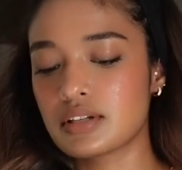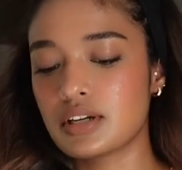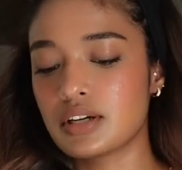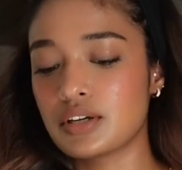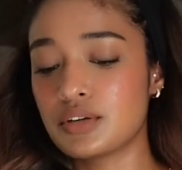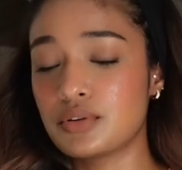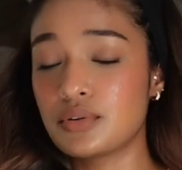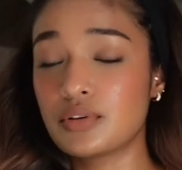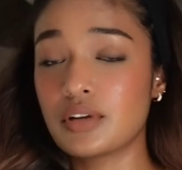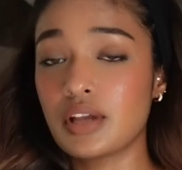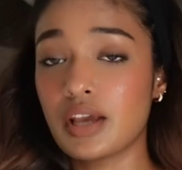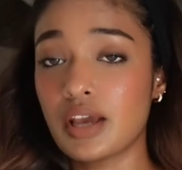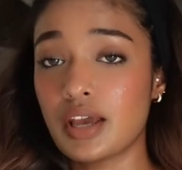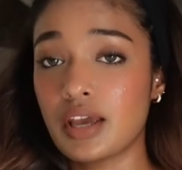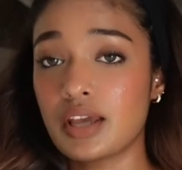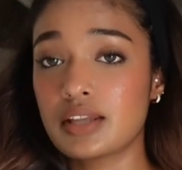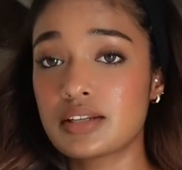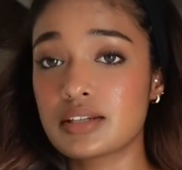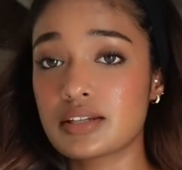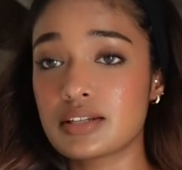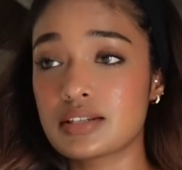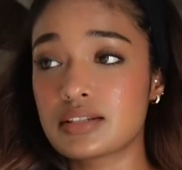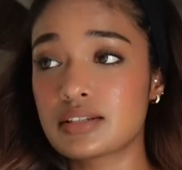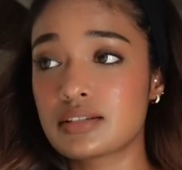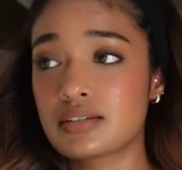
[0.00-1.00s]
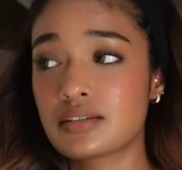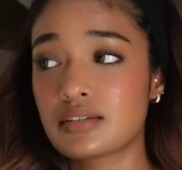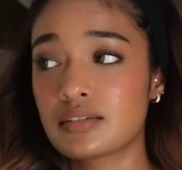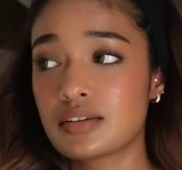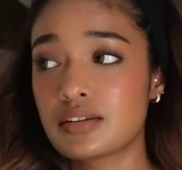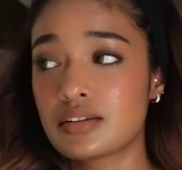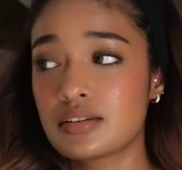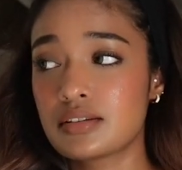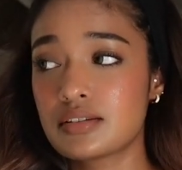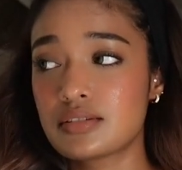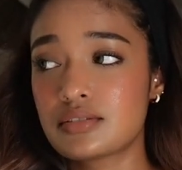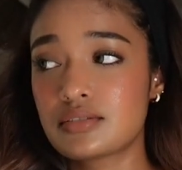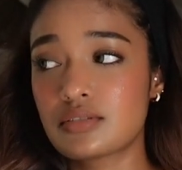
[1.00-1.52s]
need a good
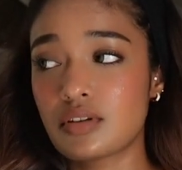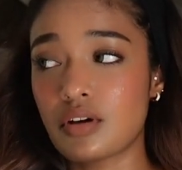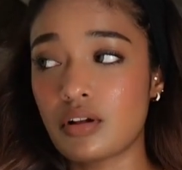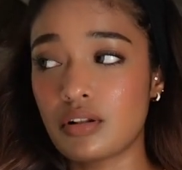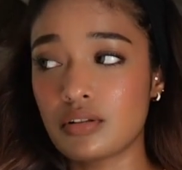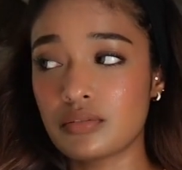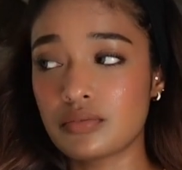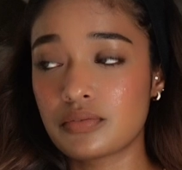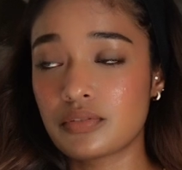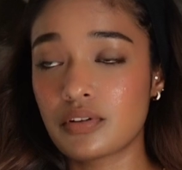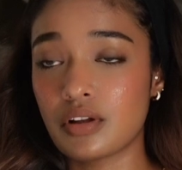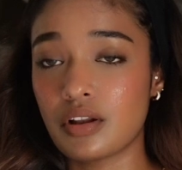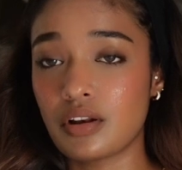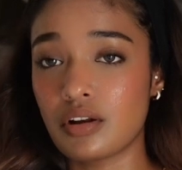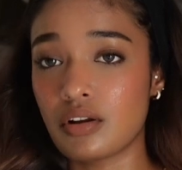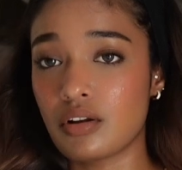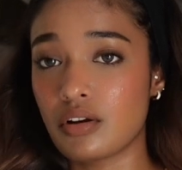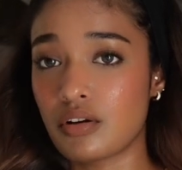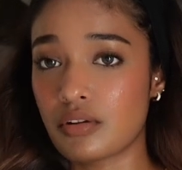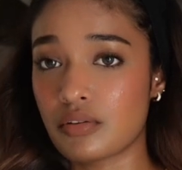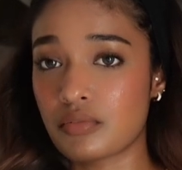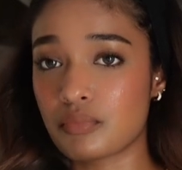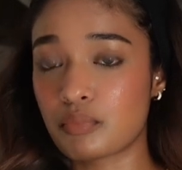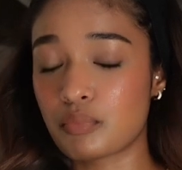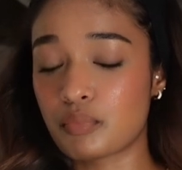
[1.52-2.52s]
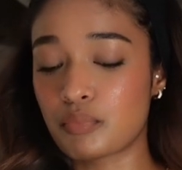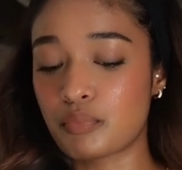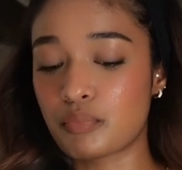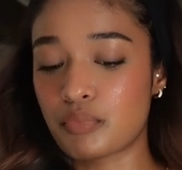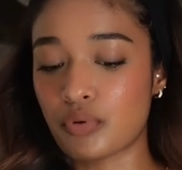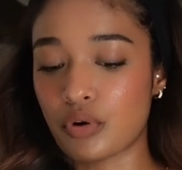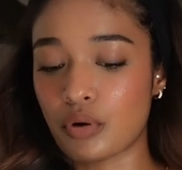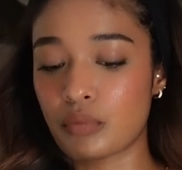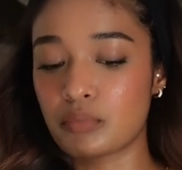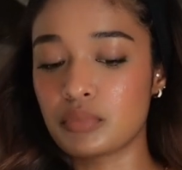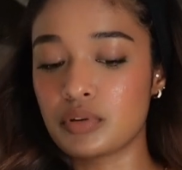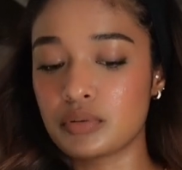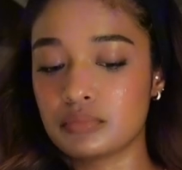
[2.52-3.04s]
hair every time
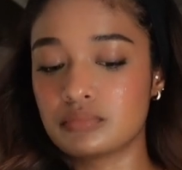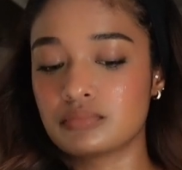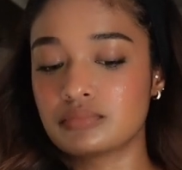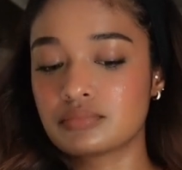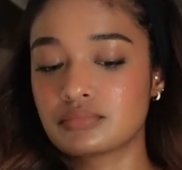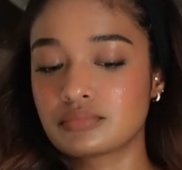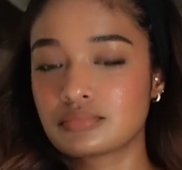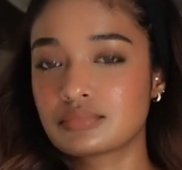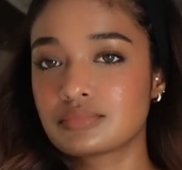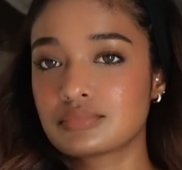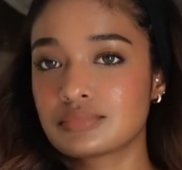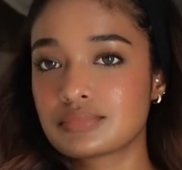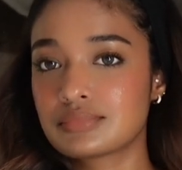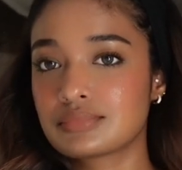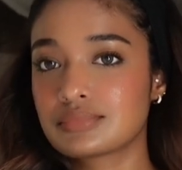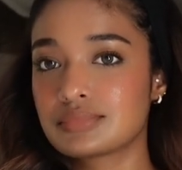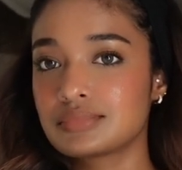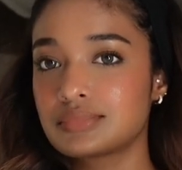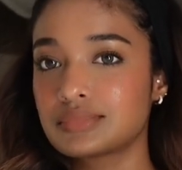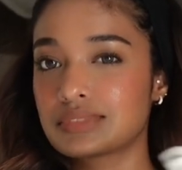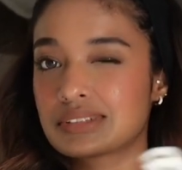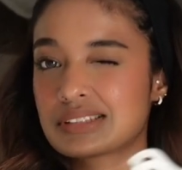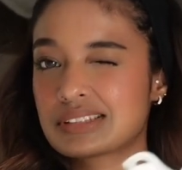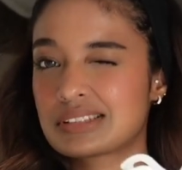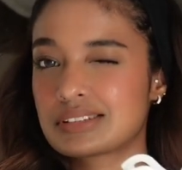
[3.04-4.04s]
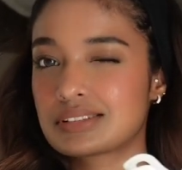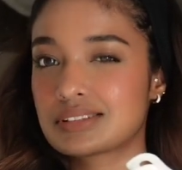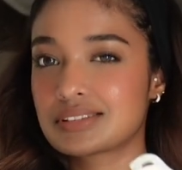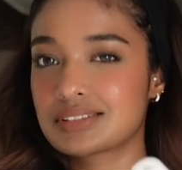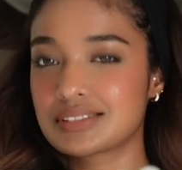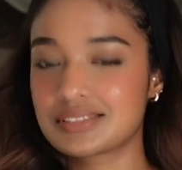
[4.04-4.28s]
because a good hair just...